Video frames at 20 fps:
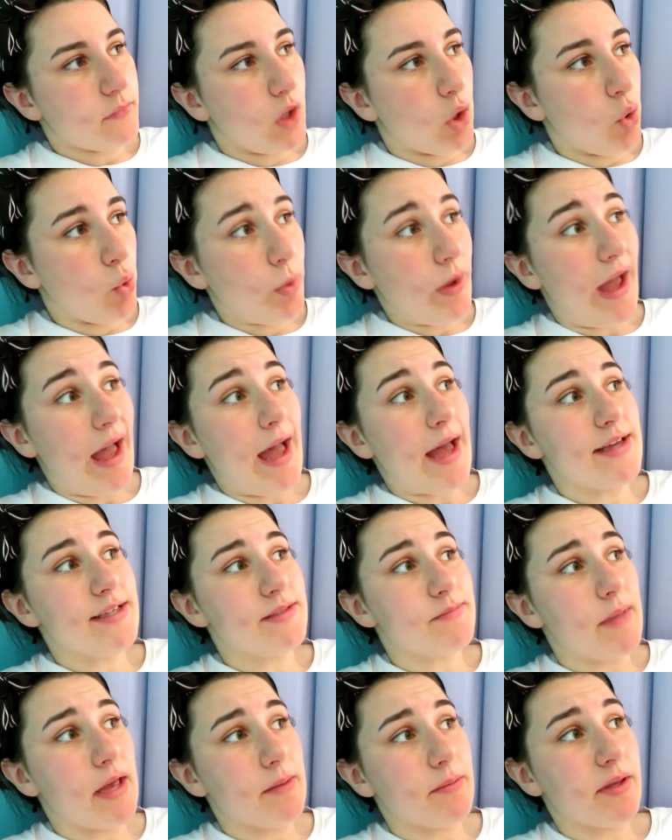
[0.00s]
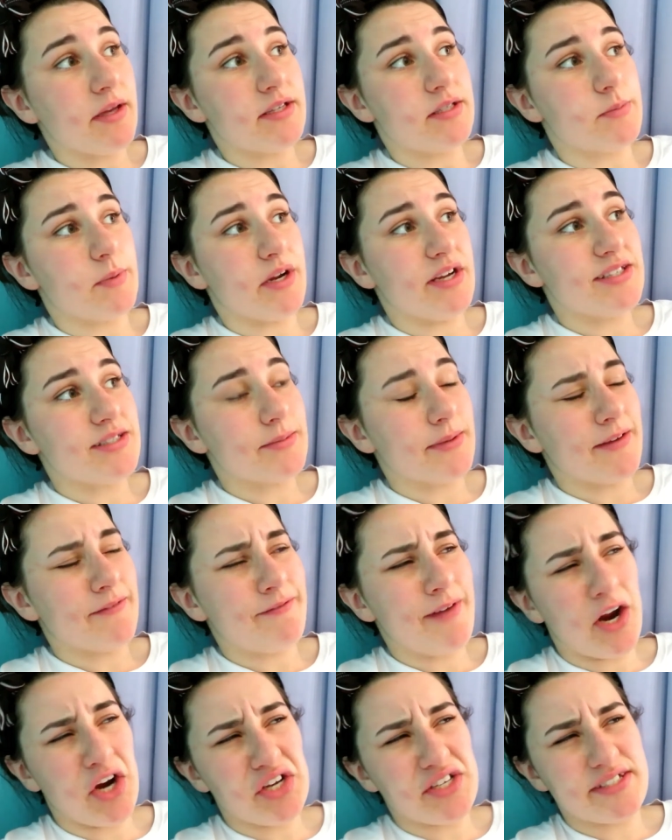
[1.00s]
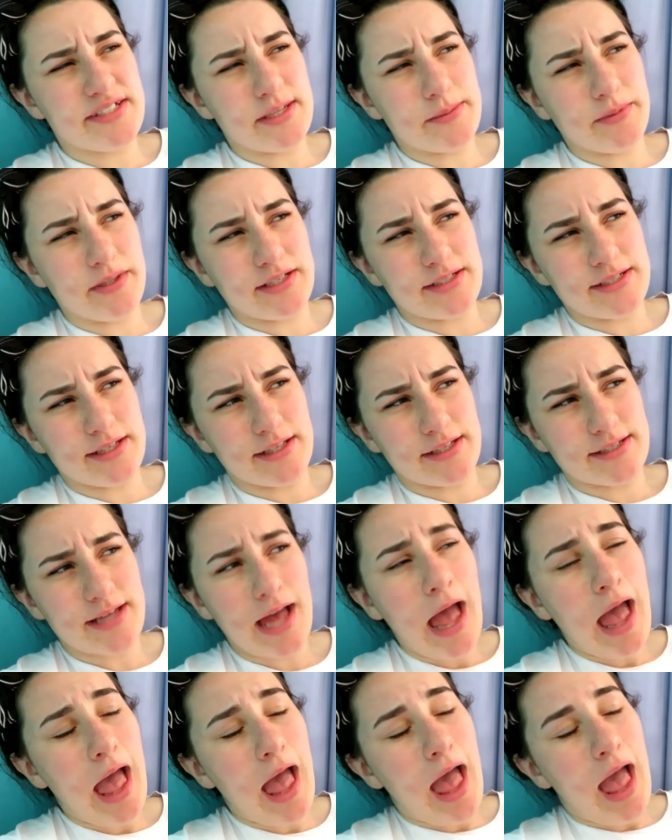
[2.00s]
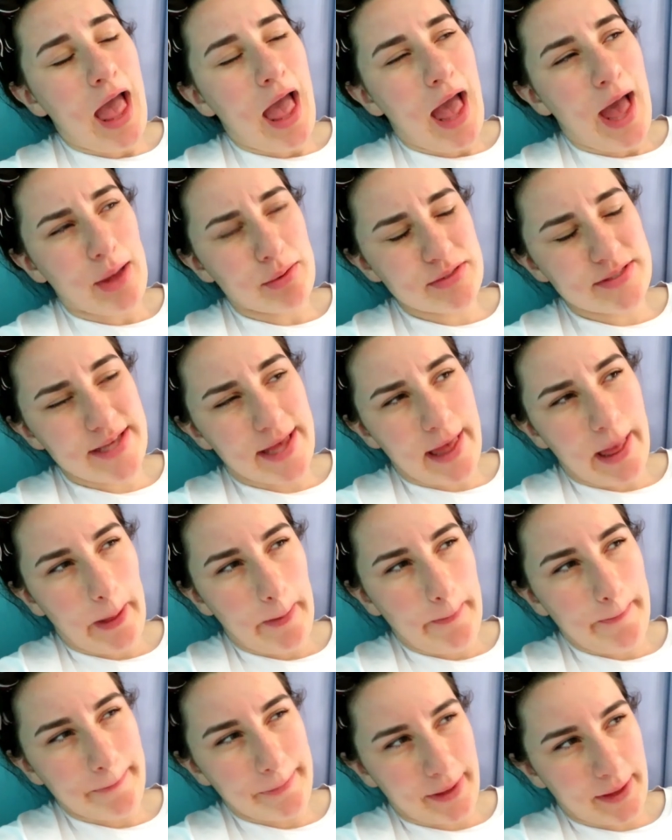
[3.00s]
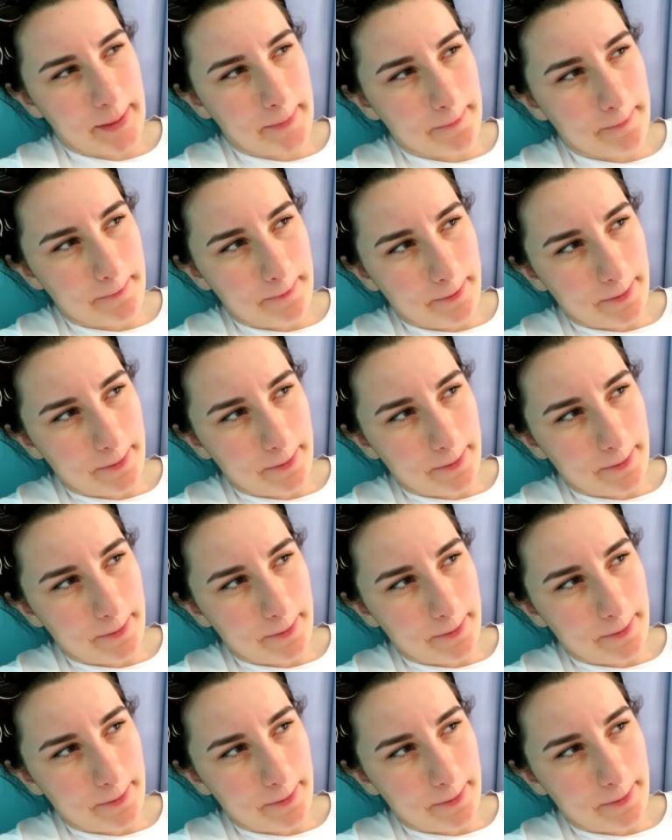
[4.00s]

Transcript: who has maybe experienced something very similar to this, how to help me.